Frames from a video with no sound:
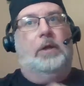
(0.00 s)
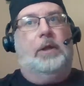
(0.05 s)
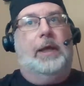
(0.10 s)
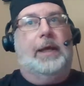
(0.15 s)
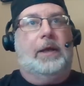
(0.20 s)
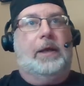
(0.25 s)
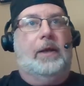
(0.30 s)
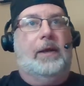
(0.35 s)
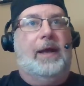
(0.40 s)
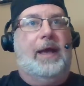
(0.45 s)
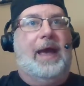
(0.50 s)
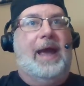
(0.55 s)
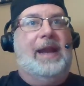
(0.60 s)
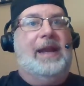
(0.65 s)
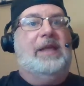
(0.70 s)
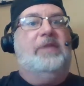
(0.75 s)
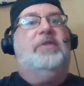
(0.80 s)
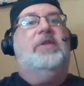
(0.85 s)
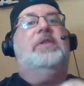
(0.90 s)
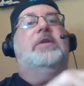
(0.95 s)
like
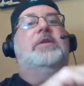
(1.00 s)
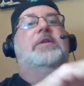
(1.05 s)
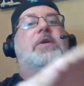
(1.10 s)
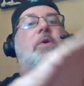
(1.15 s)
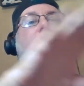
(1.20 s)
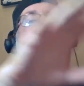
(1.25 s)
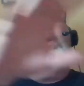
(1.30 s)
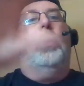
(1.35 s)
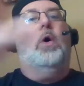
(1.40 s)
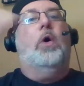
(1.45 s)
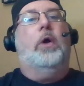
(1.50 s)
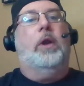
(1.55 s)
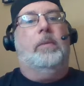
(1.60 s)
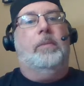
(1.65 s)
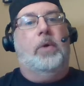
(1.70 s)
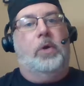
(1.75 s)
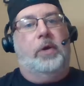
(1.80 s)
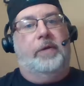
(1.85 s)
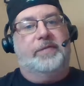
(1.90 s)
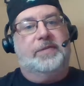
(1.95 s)
anything to do with
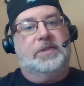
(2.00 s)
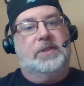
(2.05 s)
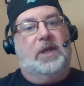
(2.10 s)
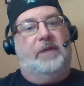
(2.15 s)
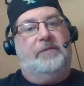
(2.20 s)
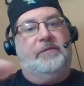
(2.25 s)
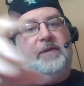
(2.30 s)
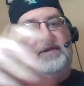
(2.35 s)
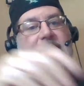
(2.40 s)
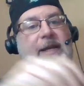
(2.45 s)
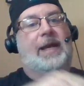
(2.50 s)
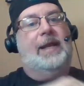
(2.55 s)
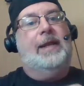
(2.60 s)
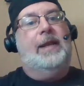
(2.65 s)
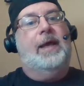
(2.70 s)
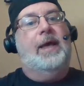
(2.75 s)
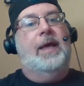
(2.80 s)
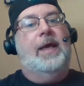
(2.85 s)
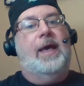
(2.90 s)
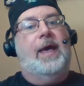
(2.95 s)
automotive stuff. And
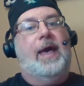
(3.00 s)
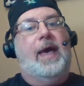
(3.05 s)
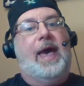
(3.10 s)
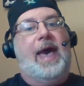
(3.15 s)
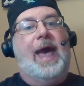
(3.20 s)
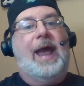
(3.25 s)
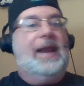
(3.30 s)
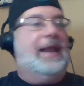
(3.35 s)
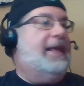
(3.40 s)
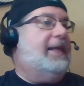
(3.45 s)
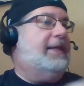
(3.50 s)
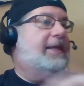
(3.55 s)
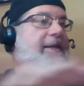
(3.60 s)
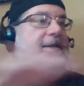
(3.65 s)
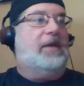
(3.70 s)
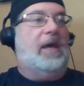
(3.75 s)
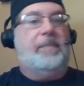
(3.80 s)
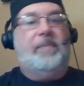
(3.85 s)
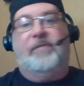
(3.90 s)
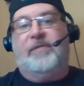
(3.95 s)
then any
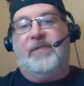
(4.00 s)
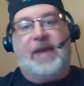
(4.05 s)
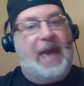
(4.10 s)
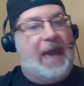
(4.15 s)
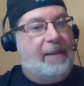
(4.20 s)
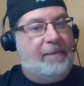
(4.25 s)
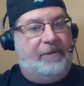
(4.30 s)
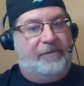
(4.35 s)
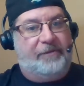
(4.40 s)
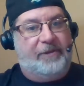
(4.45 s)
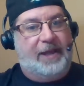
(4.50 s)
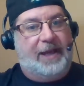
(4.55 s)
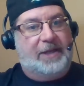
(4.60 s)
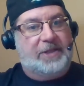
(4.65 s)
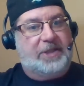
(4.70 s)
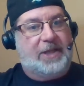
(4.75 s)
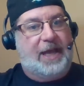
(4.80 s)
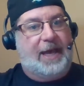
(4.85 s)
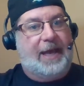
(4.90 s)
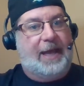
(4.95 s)
type of
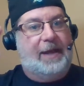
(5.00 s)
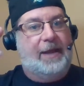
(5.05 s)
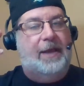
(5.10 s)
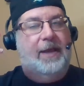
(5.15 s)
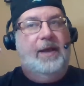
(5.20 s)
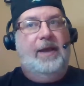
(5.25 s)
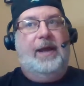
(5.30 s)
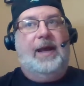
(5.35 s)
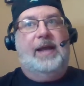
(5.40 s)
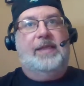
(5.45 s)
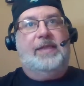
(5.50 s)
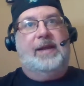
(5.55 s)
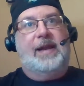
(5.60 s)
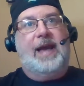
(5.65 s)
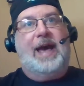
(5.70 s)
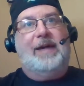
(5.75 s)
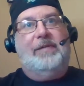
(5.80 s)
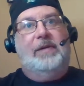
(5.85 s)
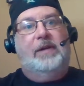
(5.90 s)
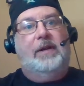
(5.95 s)
camouflage hat. And then I
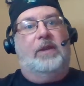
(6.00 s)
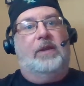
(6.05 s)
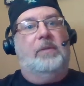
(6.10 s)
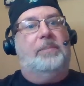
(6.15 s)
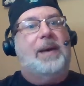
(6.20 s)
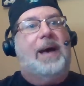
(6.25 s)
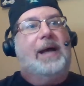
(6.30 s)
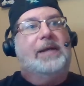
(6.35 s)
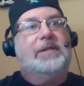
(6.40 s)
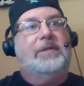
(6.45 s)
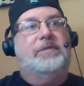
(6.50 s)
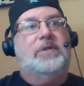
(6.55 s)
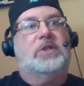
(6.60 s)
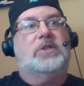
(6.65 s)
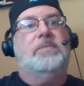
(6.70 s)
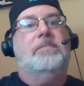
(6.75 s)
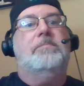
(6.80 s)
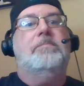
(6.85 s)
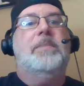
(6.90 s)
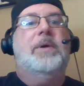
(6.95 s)
have another box of
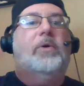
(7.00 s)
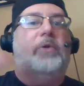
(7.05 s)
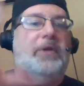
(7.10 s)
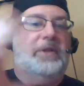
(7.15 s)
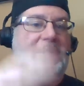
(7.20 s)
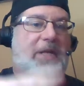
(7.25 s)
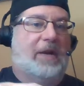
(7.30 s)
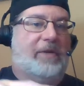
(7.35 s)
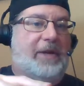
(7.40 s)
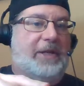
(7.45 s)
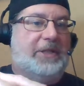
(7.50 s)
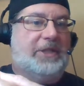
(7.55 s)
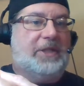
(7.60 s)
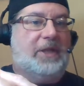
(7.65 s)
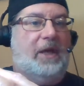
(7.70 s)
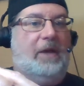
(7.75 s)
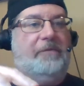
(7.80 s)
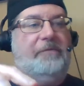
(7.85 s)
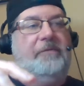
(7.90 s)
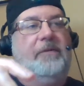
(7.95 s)
just military
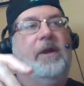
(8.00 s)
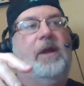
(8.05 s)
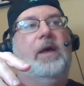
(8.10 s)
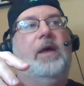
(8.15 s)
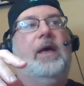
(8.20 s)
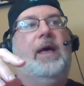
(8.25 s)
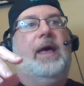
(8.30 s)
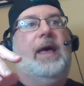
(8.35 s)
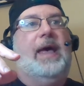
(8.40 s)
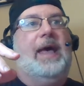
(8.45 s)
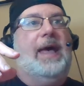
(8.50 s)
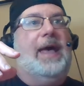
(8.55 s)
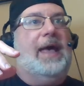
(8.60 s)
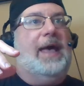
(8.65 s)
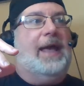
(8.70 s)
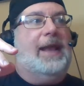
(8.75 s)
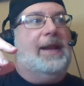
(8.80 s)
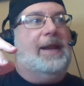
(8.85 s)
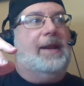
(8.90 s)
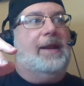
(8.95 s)
stuff.
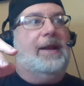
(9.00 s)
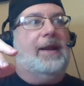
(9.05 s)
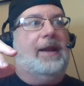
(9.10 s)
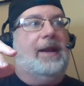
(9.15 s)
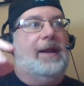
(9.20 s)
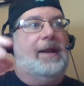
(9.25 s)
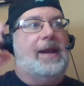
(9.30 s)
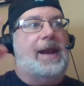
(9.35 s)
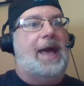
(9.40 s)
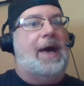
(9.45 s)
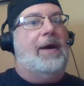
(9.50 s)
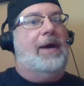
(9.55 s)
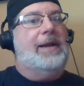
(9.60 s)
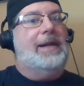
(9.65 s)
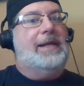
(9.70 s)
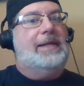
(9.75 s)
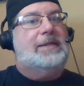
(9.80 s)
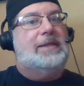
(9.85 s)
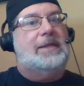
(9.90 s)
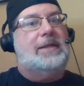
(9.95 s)
And now
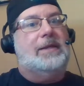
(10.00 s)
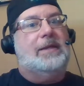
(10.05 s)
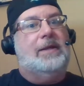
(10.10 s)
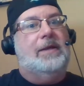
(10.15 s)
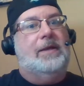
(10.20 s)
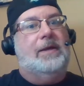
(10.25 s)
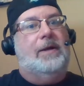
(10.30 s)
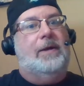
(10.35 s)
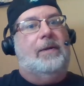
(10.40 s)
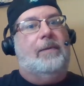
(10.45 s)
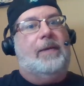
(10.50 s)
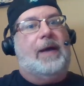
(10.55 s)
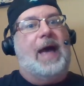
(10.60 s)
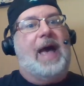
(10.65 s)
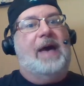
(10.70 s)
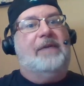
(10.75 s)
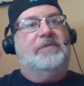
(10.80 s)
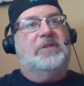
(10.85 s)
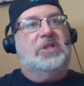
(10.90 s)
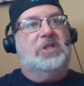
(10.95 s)
I
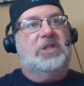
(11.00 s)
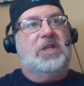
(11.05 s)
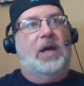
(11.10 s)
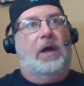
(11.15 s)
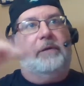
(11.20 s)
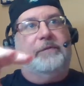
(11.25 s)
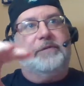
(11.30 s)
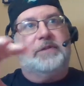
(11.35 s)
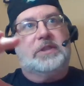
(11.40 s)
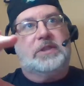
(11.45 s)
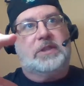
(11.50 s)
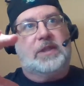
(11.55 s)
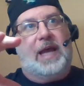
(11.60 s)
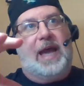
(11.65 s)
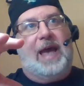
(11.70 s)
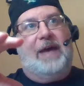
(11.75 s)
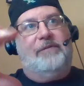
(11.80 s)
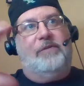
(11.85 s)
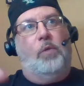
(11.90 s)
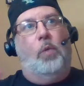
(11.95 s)
have shelves.
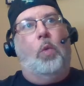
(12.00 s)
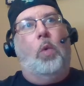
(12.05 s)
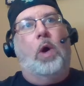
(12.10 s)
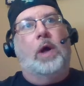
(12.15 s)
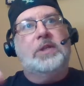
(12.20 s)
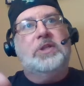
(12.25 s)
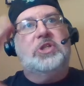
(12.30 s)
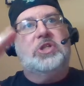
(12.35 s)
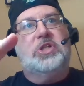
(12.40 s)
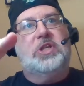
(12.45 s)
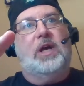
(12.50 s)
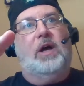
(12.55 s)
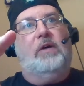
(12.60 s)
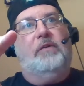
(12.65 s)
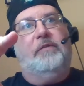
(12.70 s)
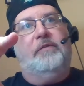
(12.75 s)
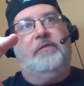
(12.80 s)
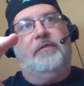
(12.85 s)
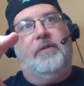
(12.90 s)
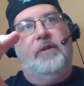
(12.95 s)
I have one
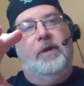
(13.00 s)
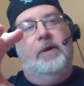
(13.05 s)
shelf